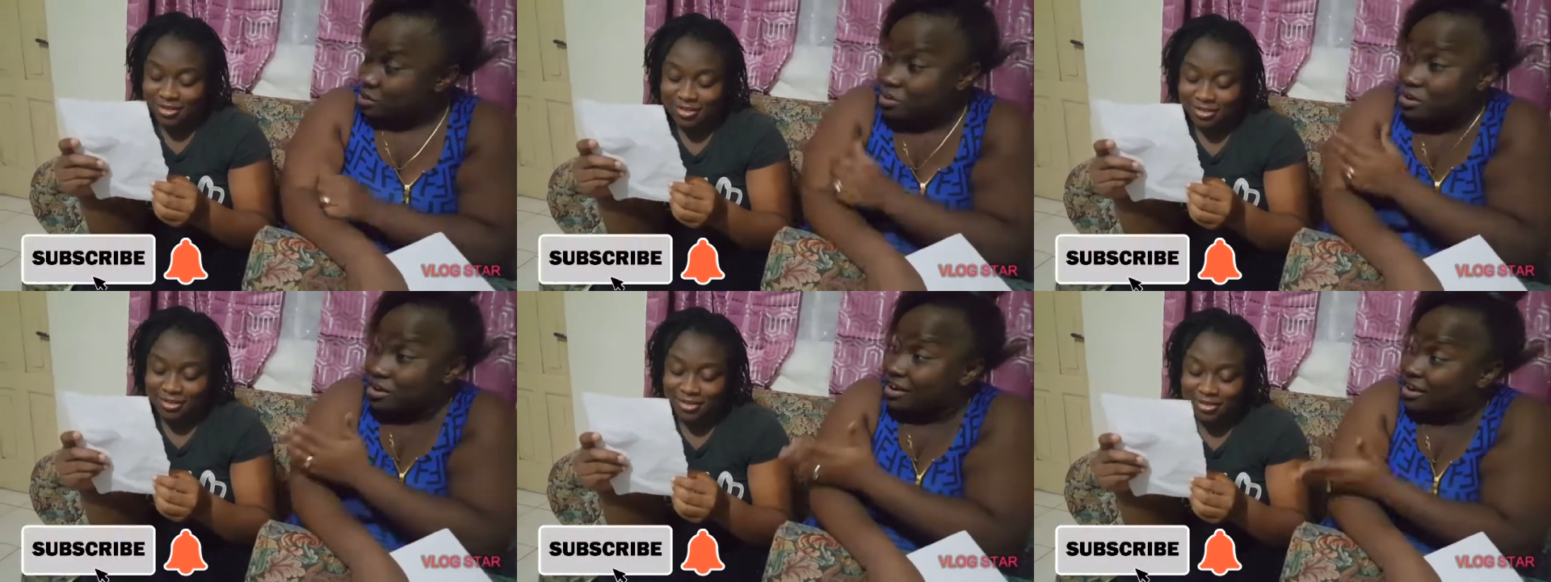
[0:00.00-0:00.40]

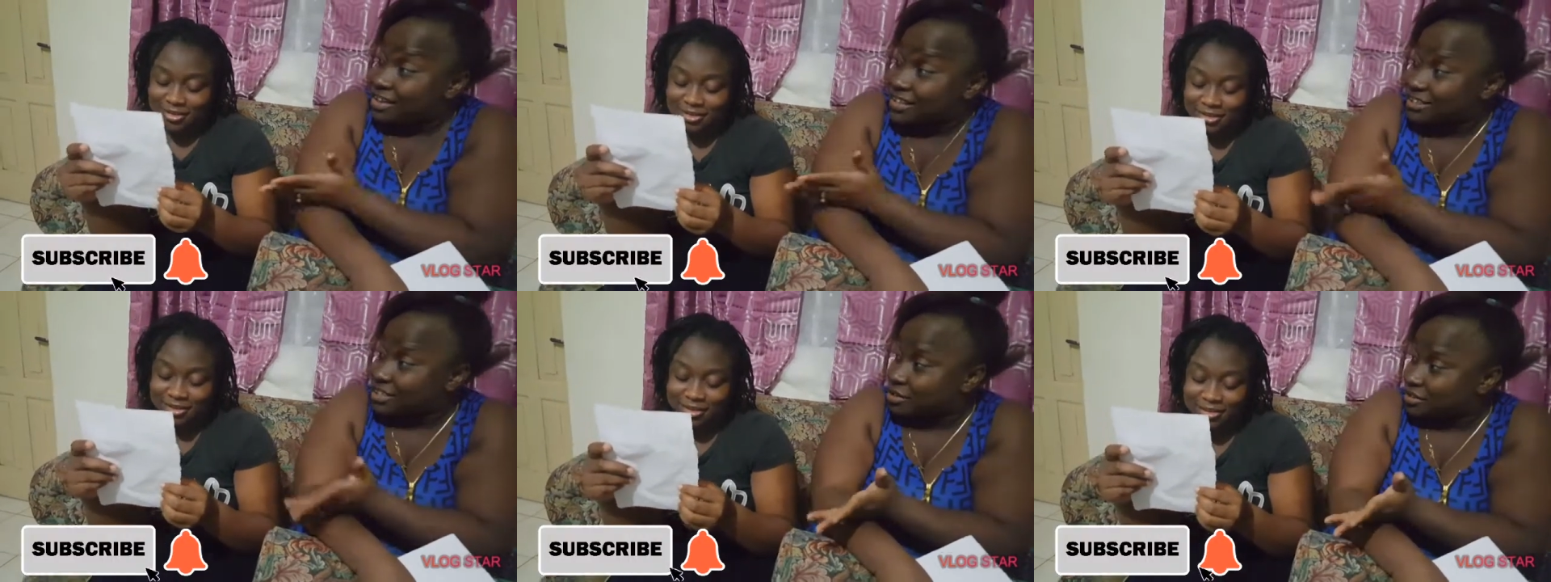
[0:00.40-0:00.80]
Speaker 1: Look how long
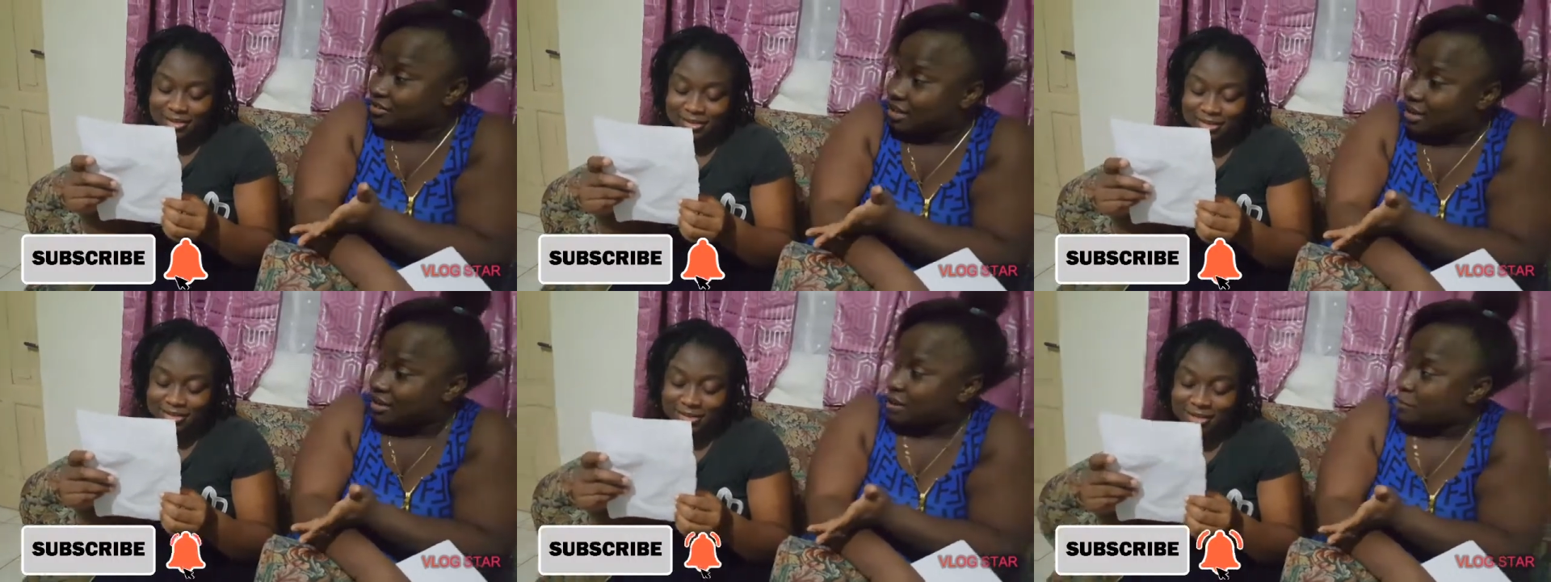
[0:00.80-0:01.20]
you still
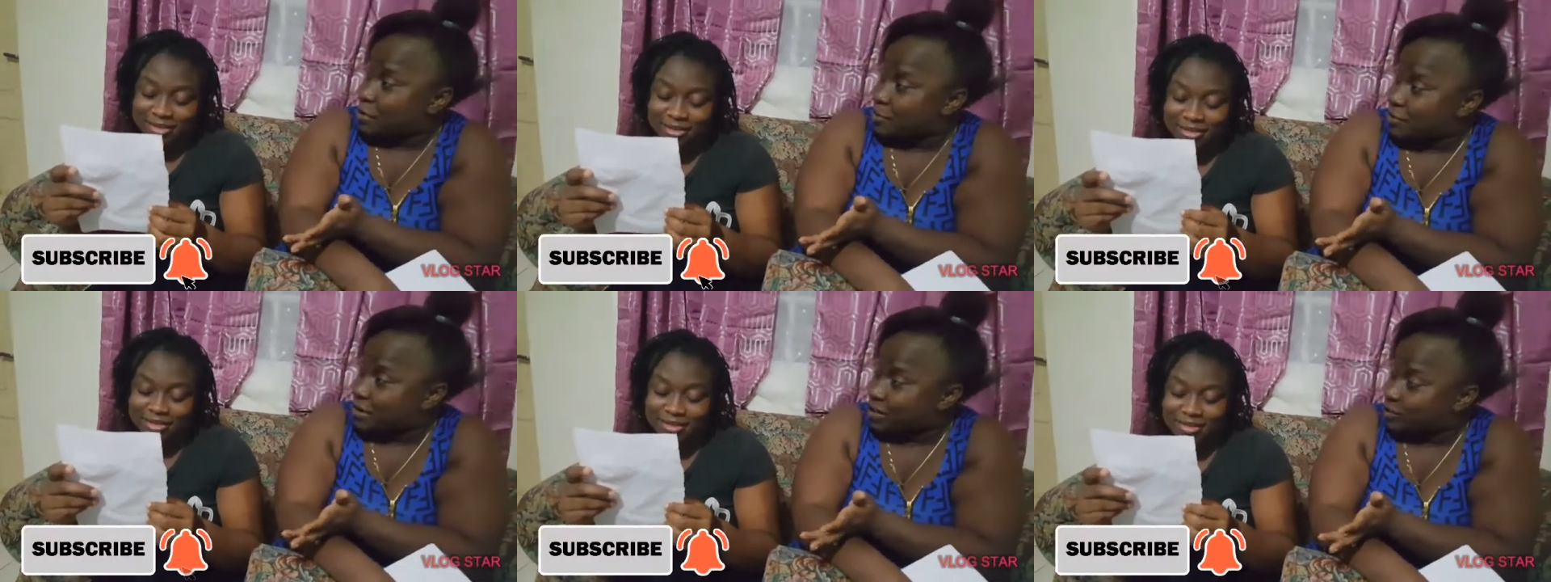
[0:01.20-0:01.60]
talking
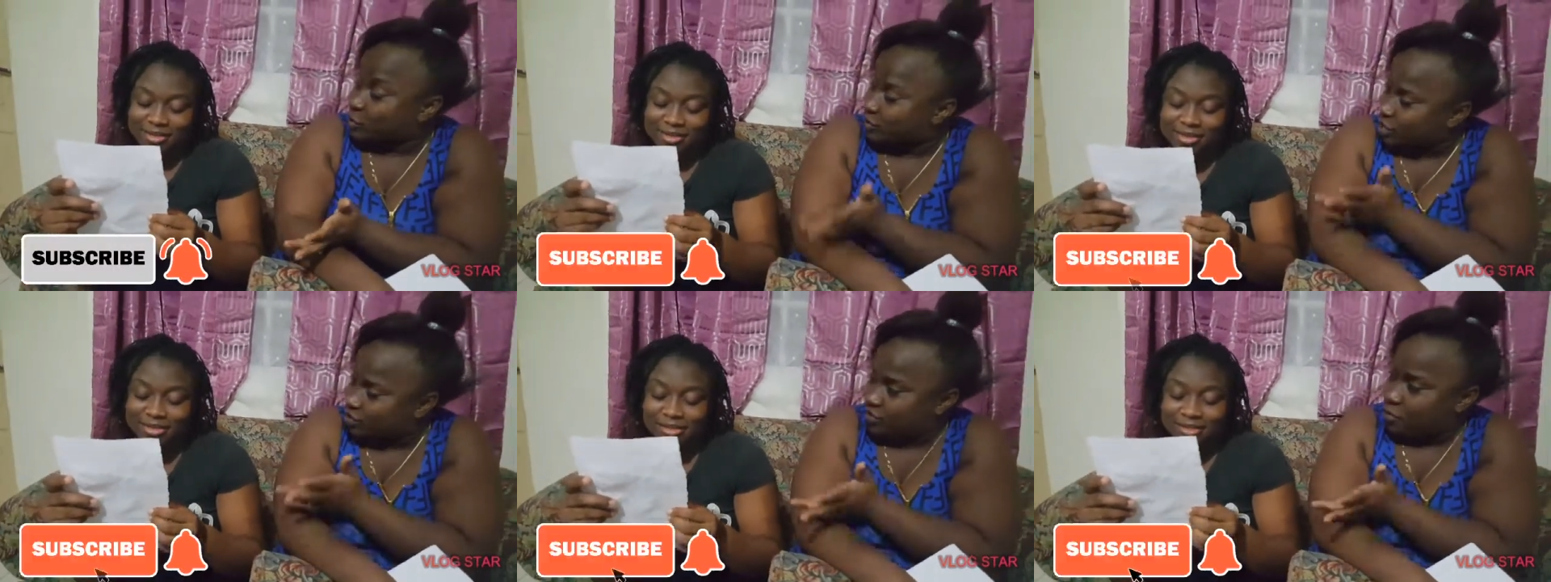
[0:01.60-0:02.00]
about beers.
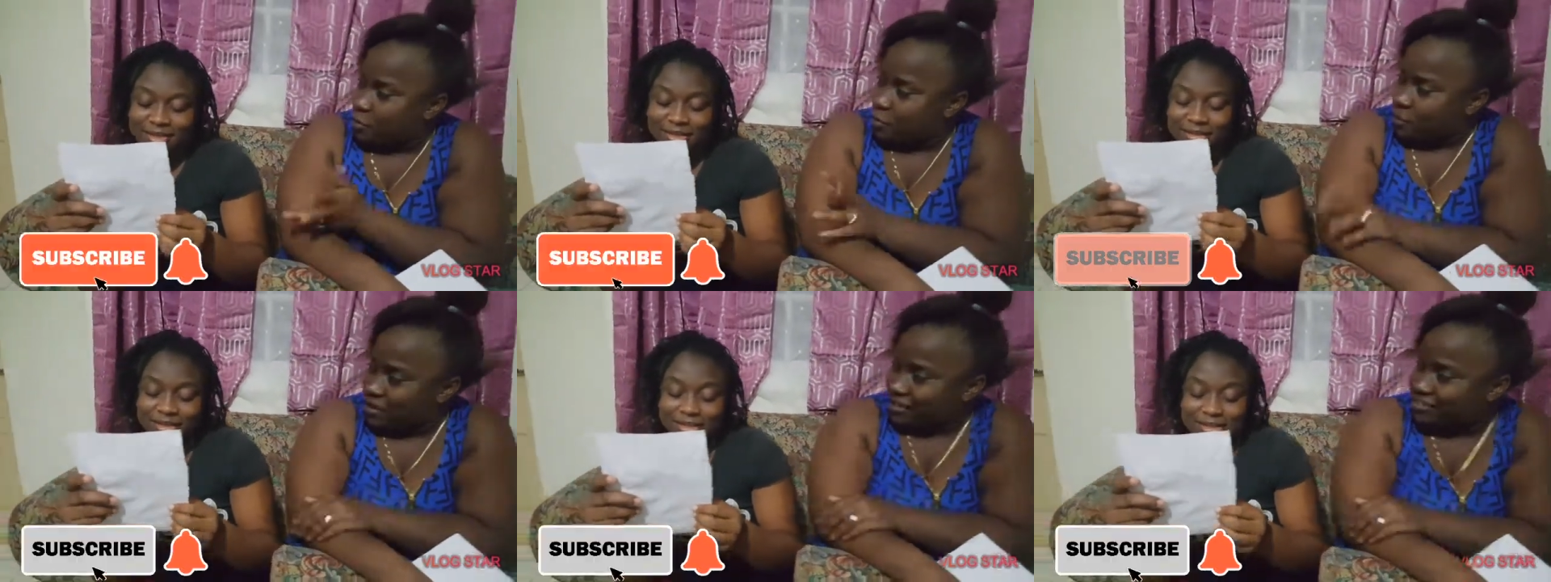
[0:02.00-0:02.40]
What you love
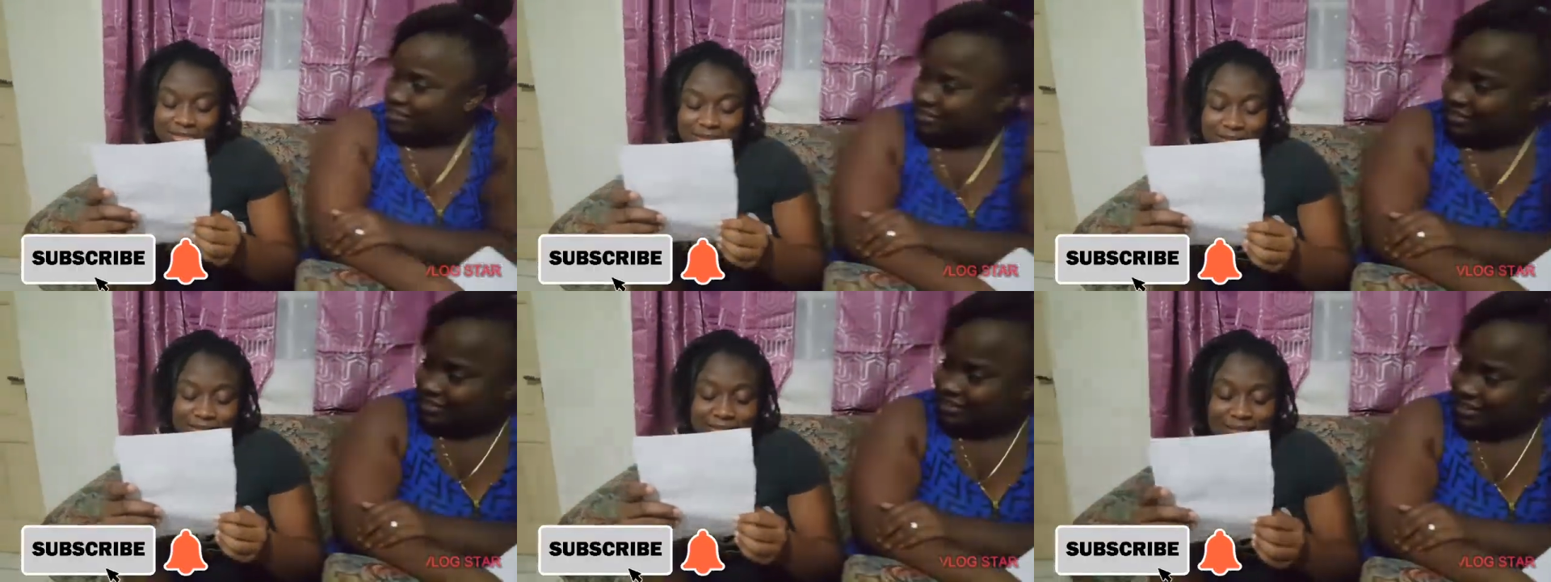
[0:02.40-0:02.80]
about beers
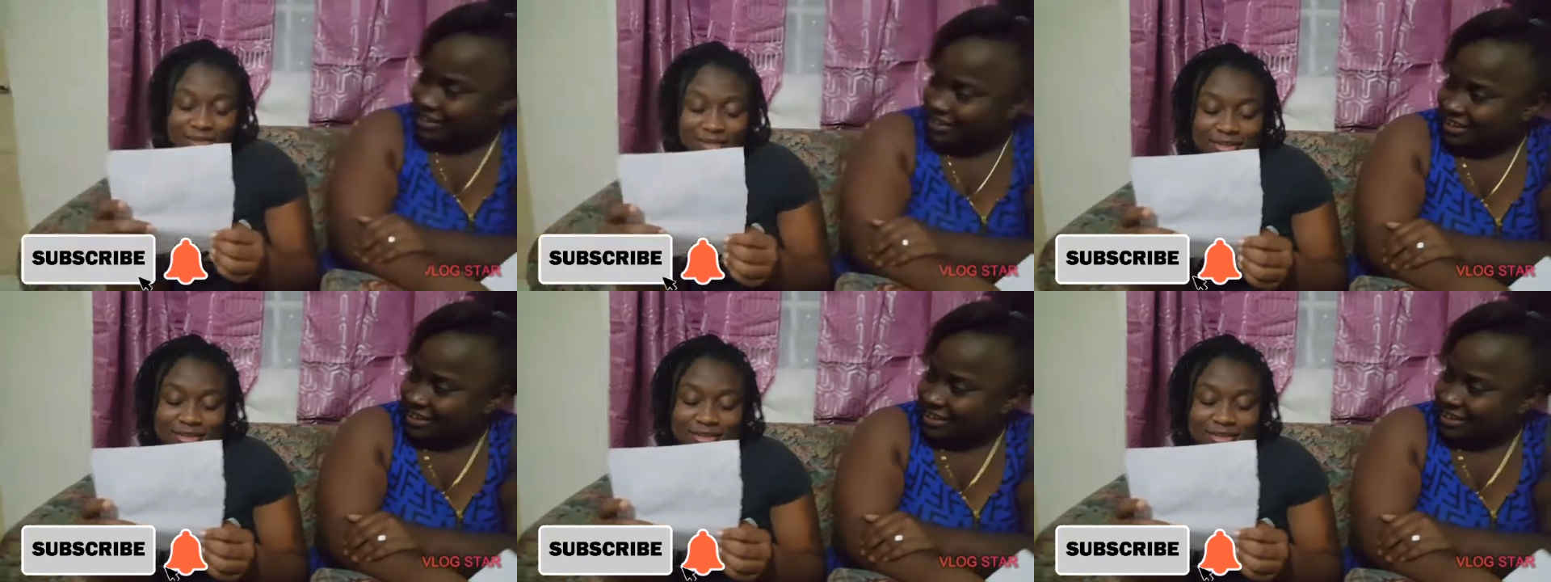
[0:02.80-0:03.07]
for?